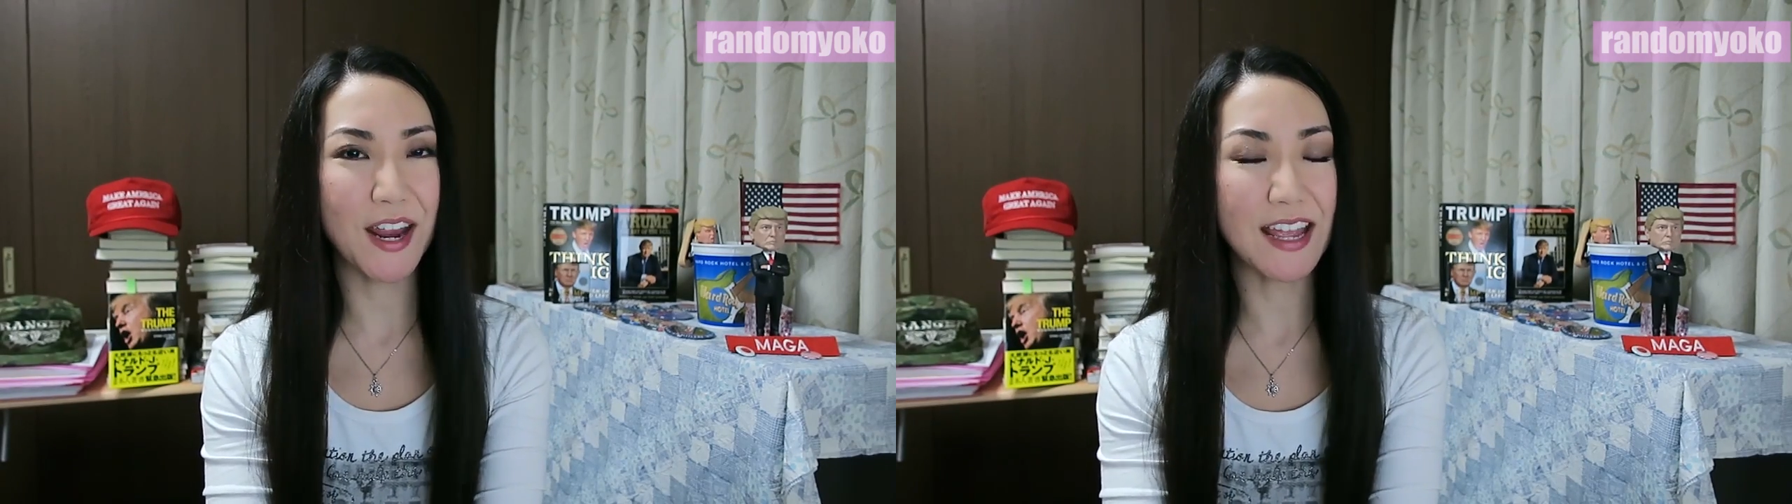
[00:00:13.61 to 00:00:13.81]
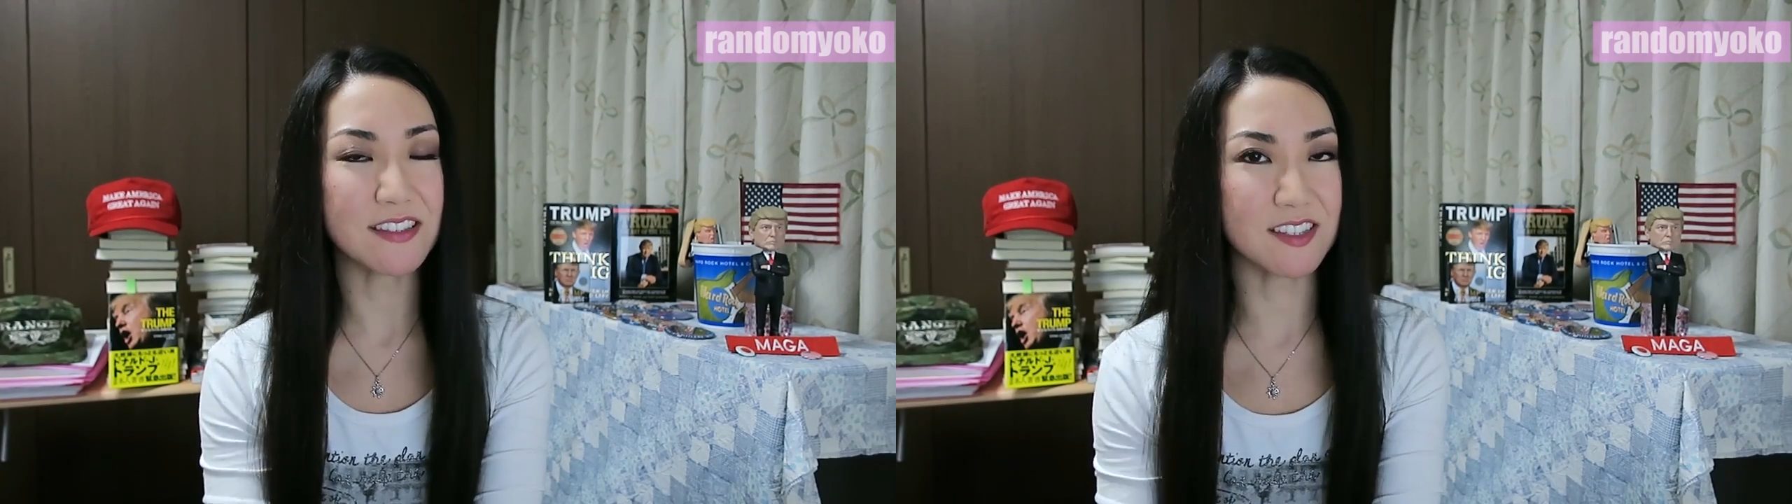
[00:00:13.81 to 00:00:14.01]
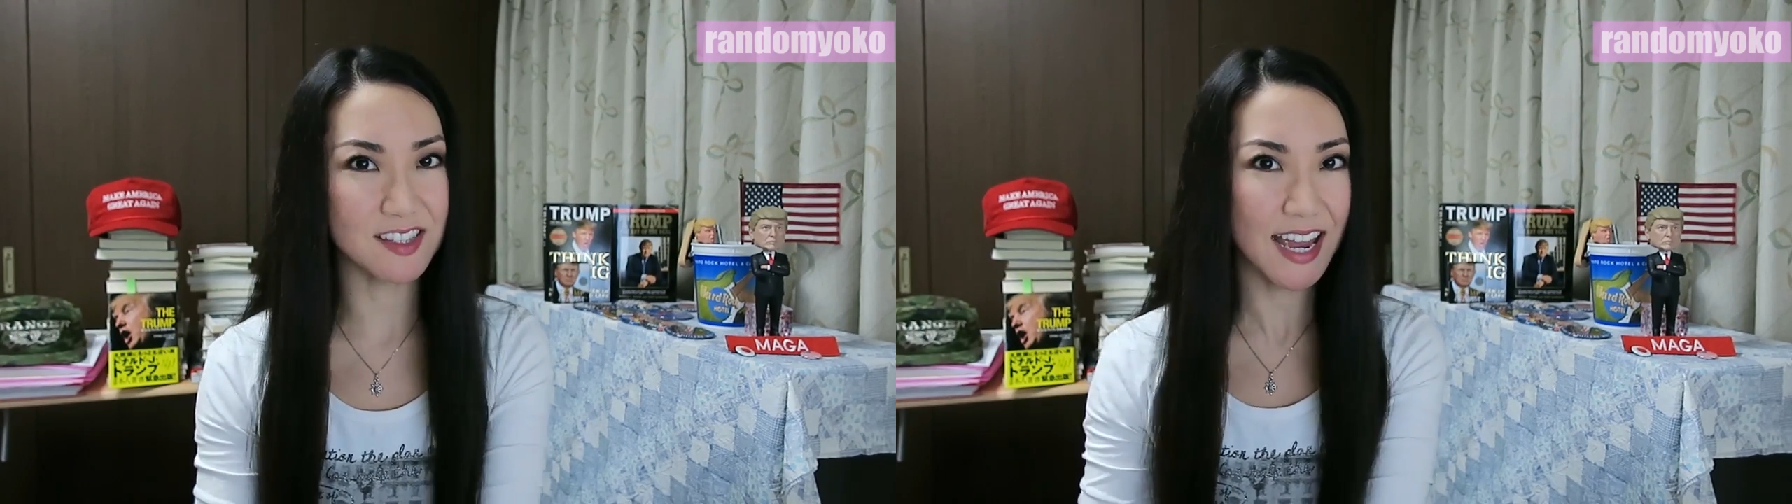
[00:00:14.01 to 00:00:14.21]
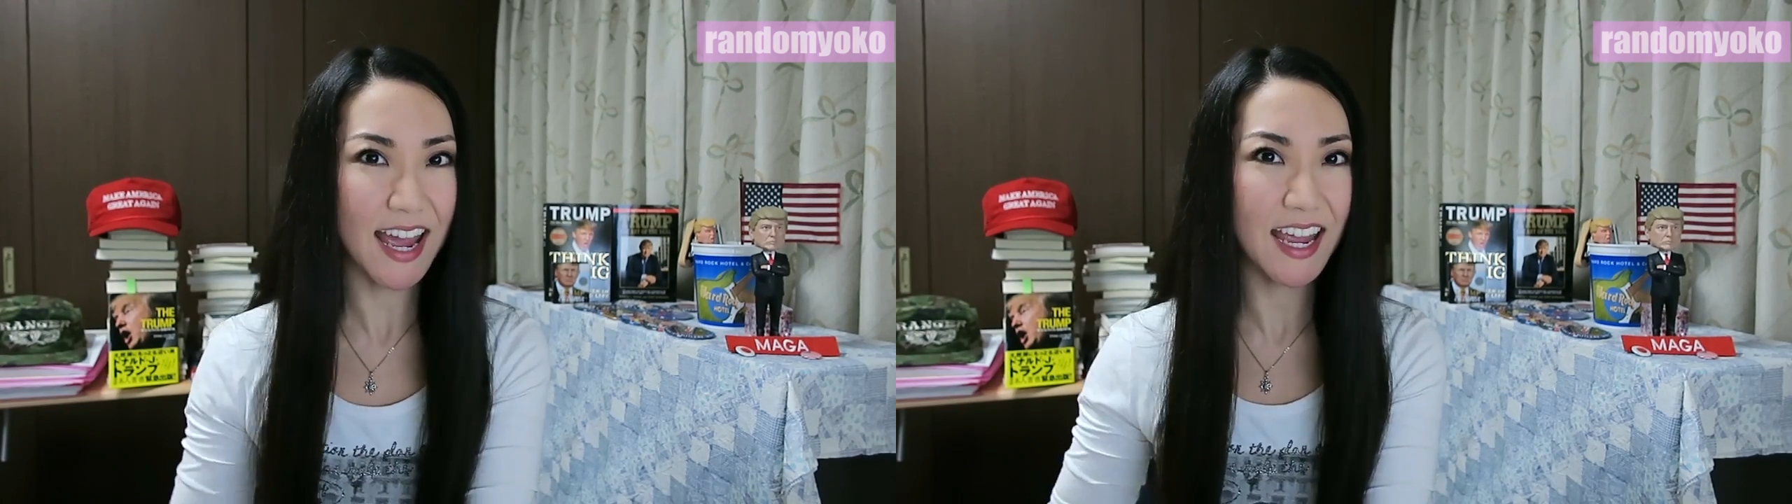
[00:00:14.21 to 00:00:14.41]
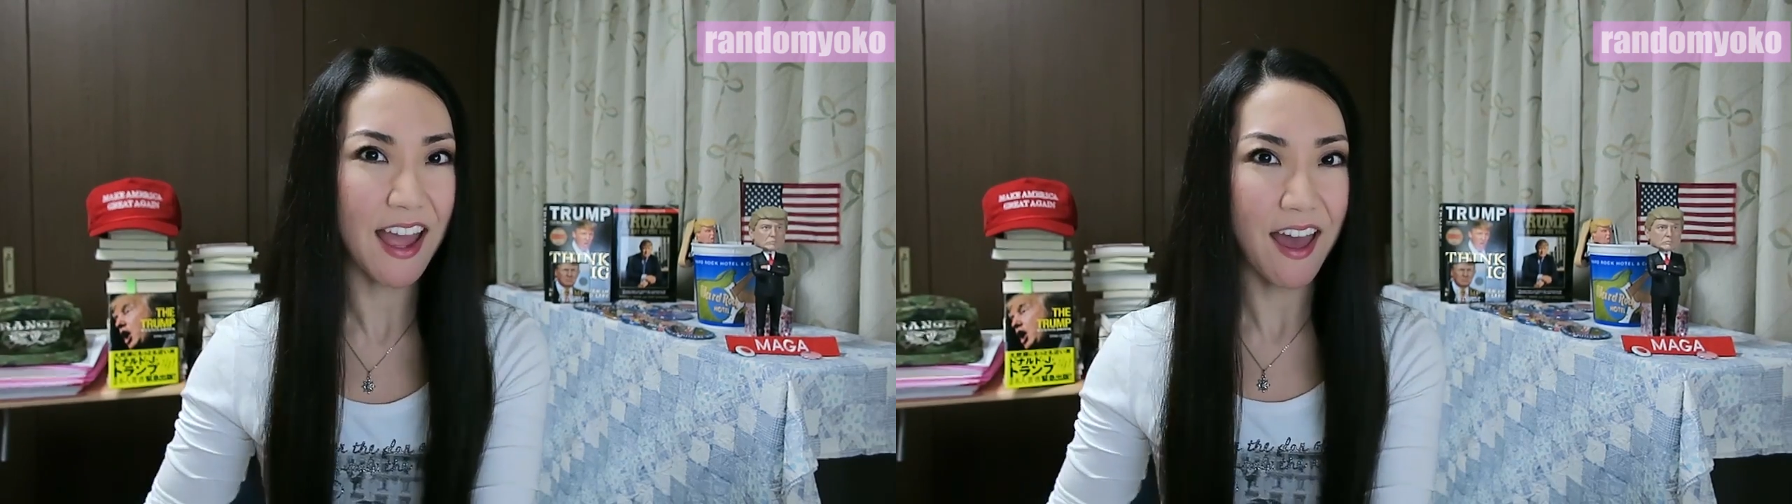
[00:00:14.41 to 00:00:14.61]
and
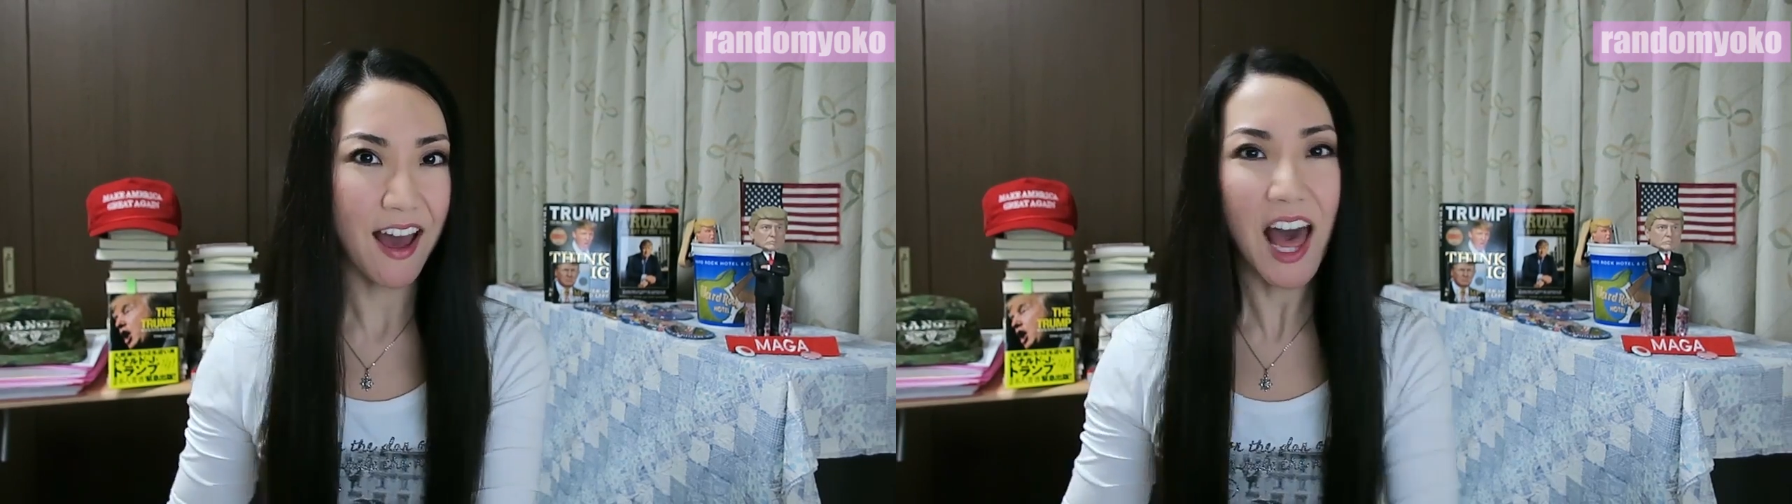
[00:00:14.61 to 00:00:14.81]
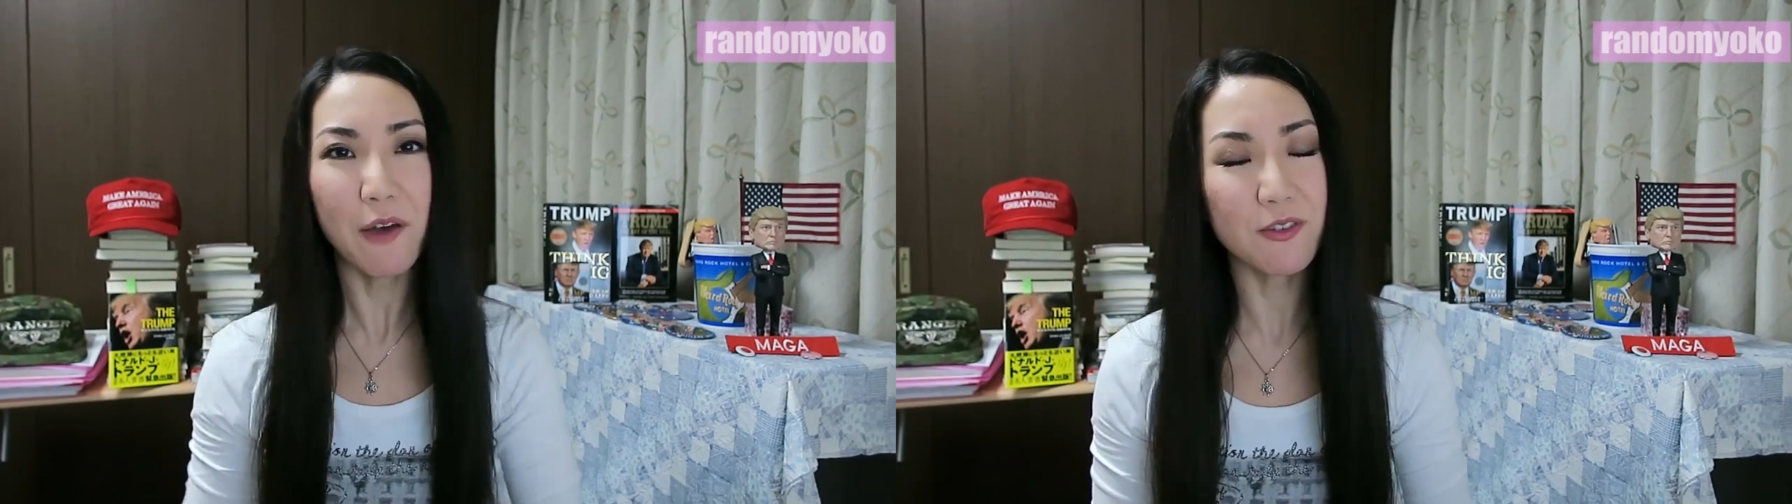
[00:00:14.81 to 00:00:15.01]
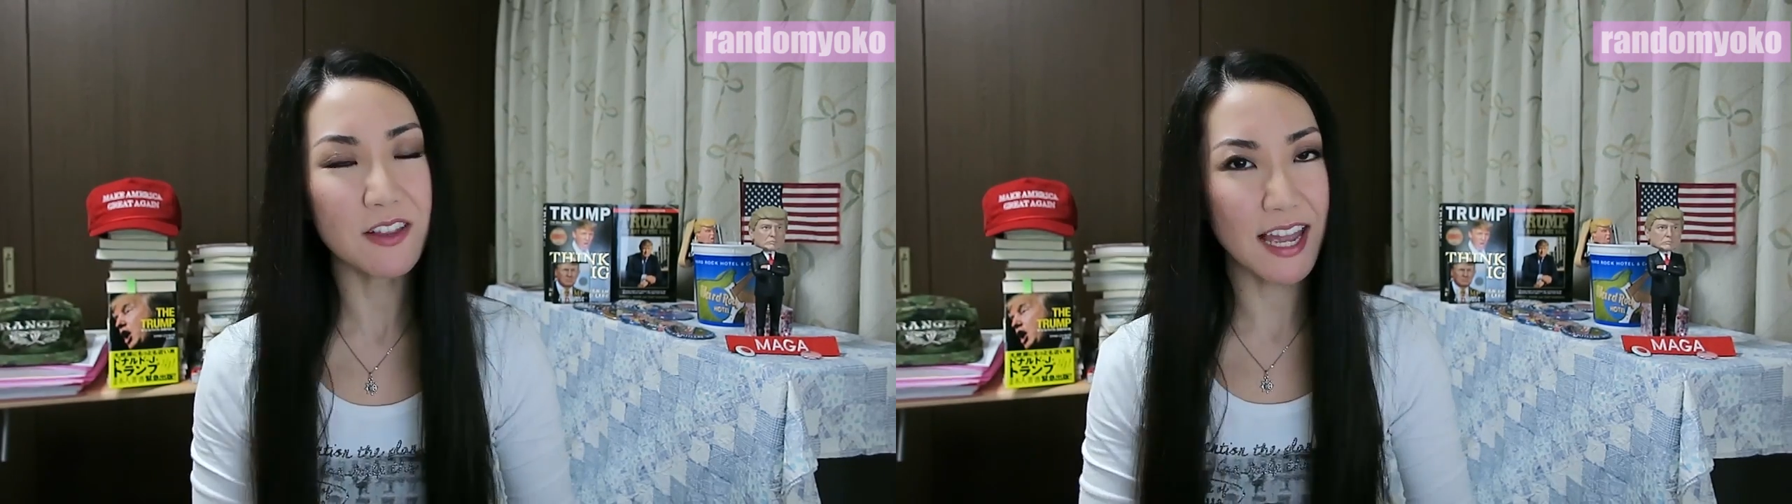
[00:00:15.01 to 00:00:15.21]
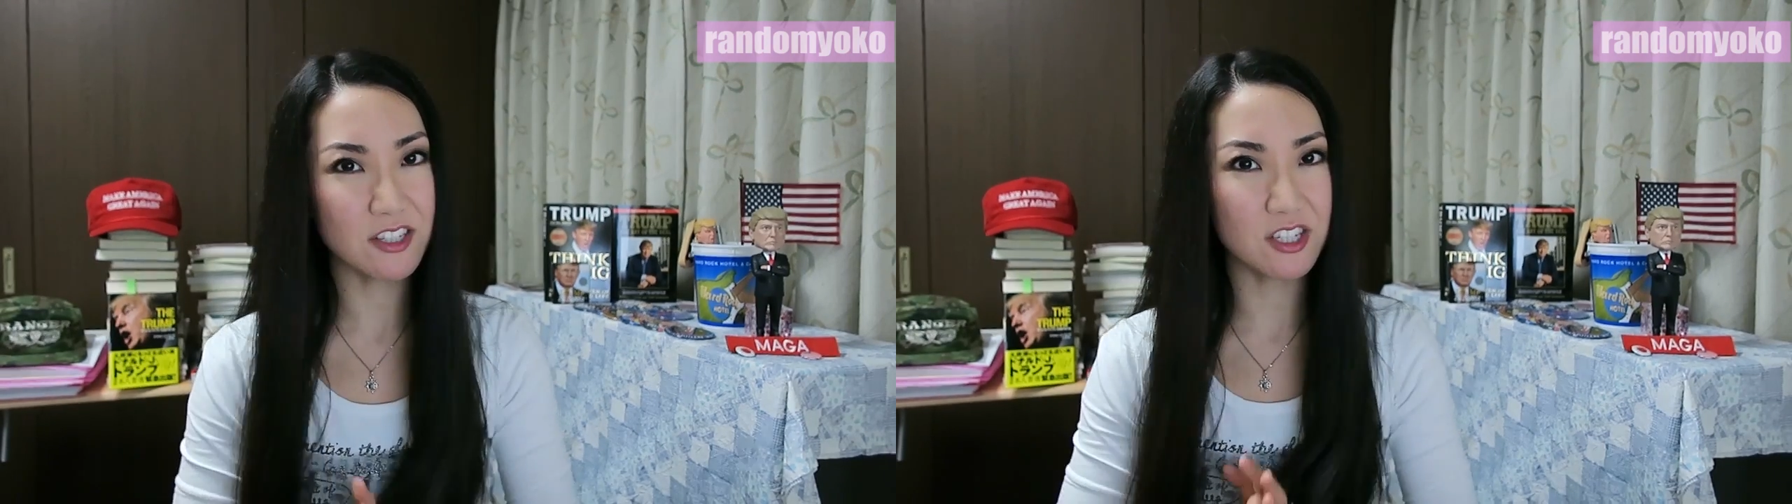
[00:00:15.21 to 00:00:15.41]
today I would like